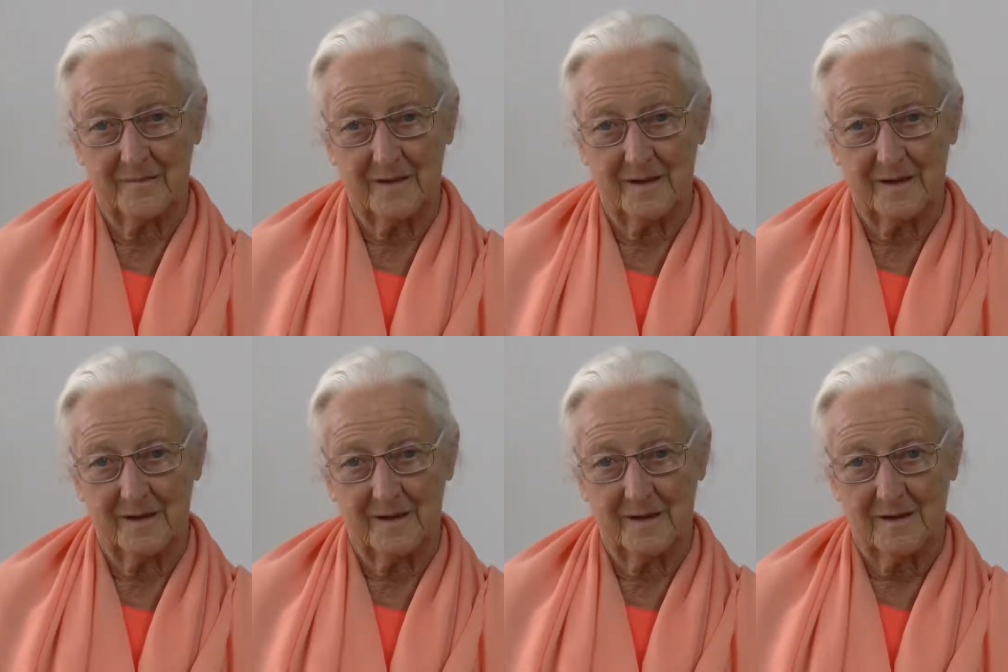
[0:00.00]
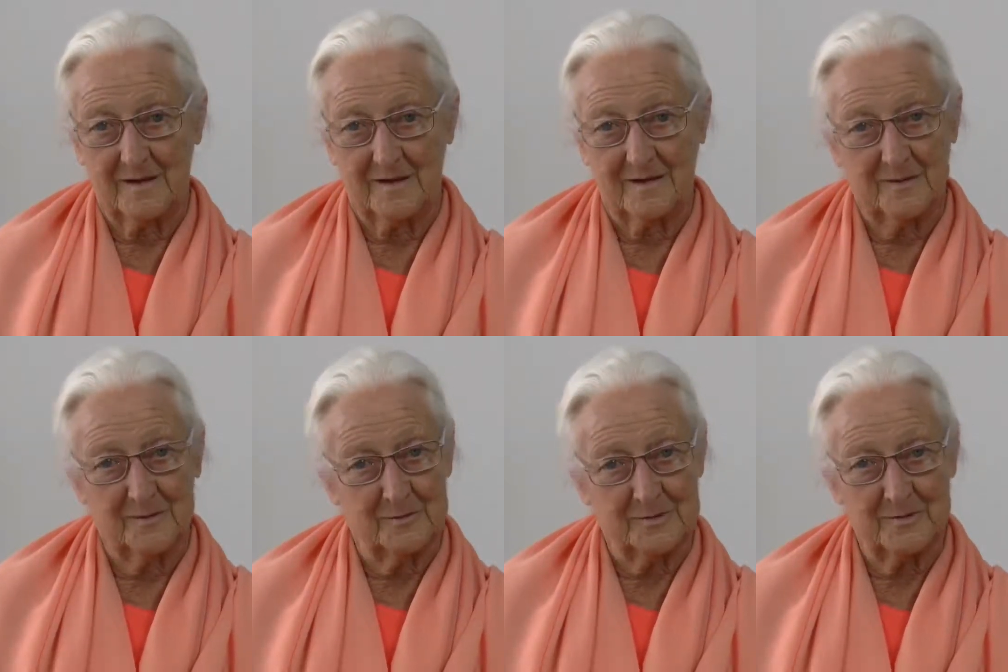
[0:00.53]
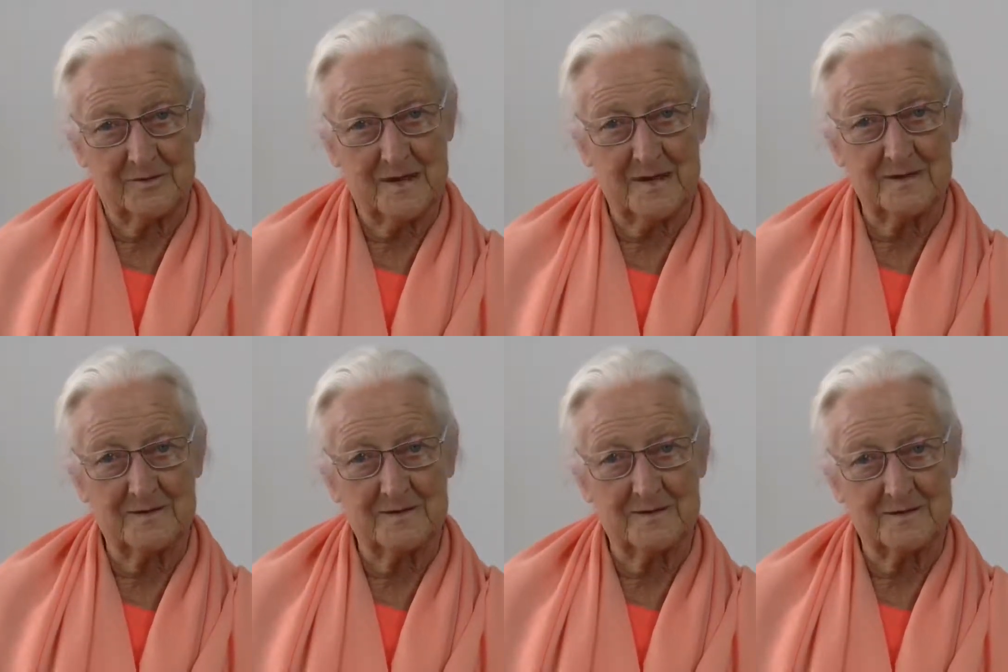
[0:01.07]
It was a
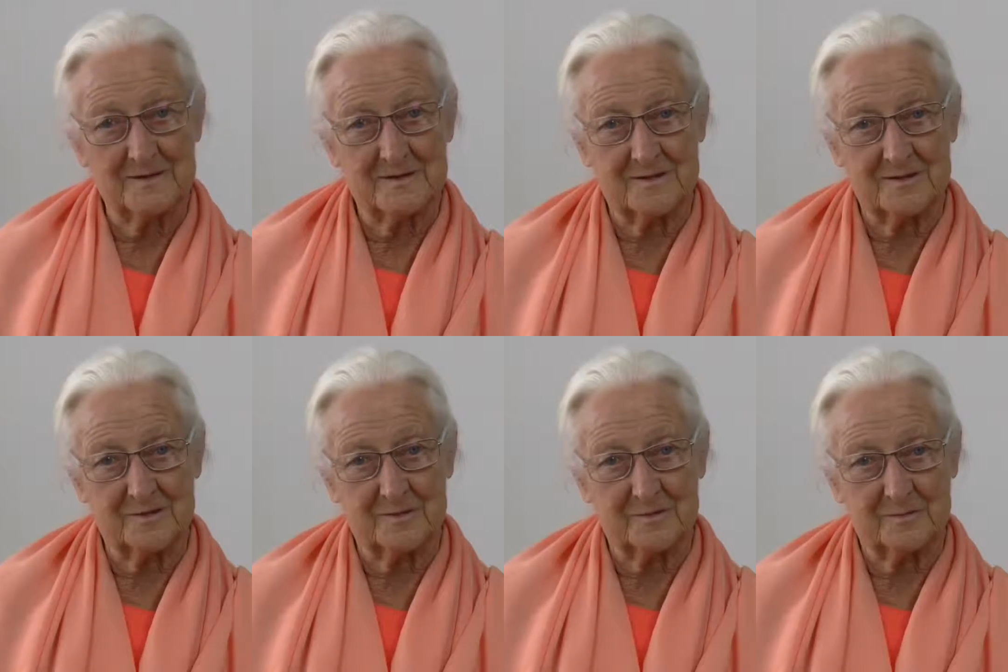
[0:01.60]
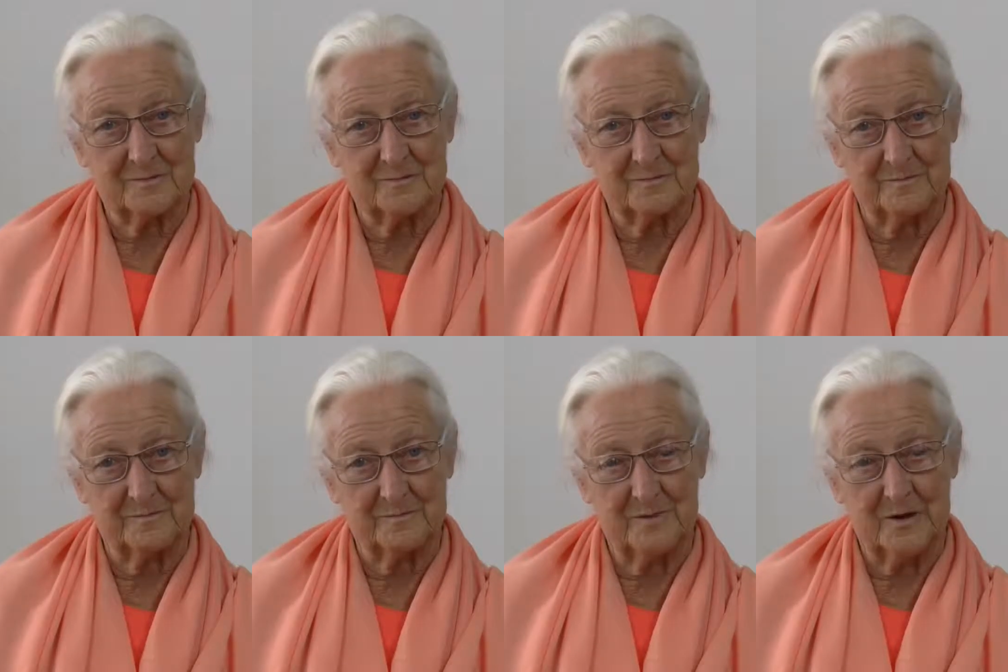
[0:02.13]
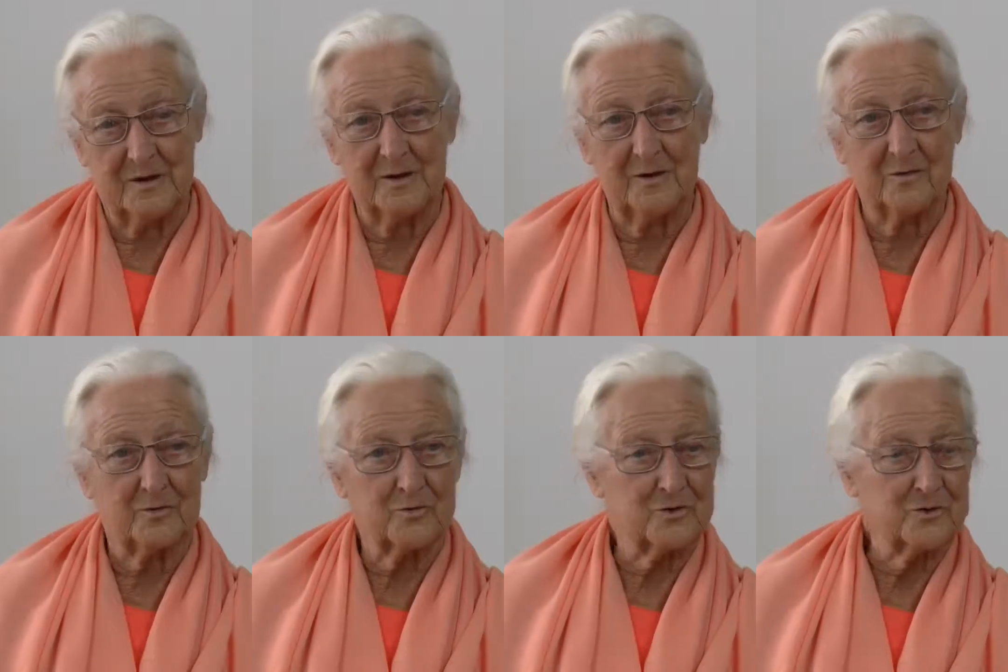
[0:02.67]
sentence that many in
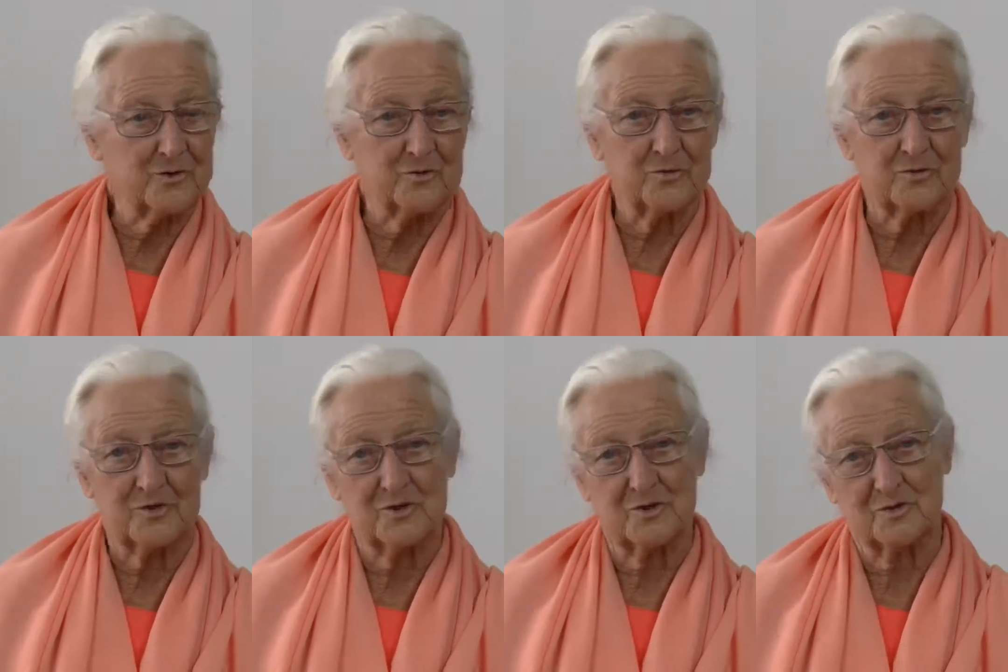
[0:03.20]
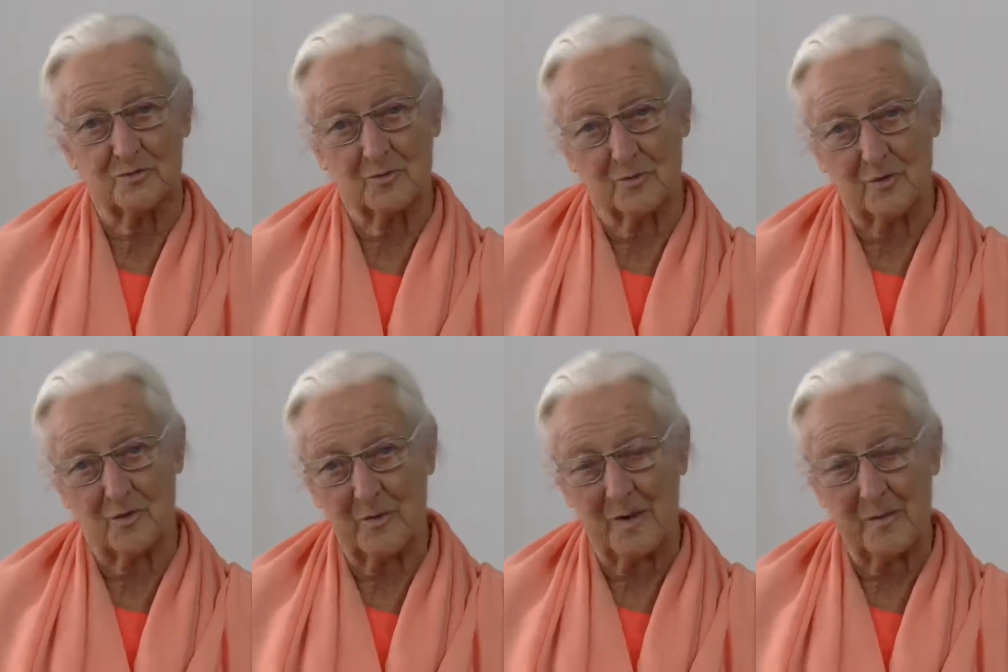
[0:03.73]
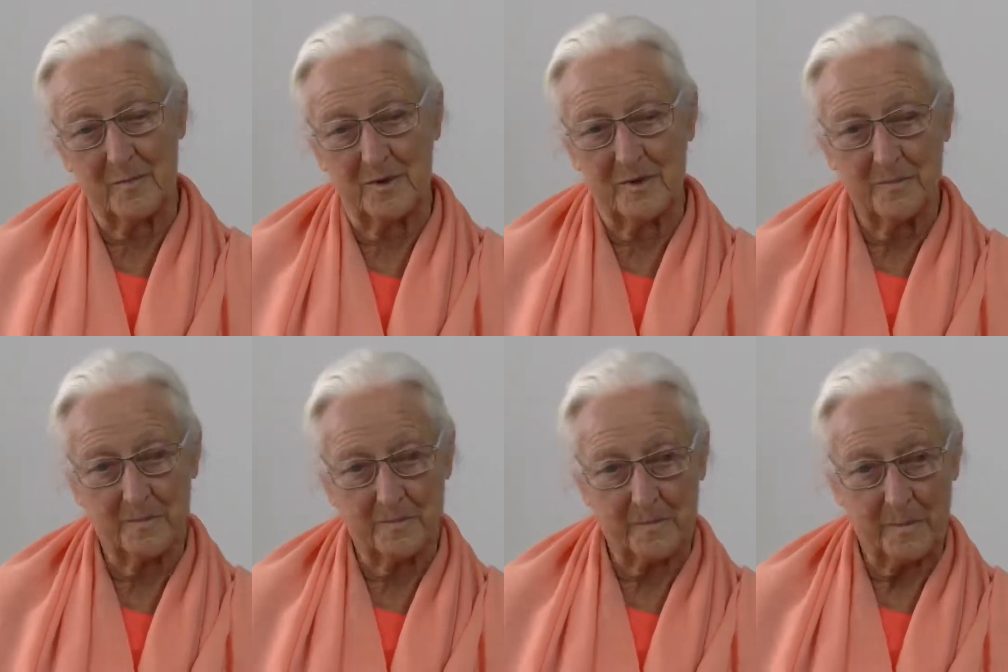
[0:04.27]
the Christian tradition will remember.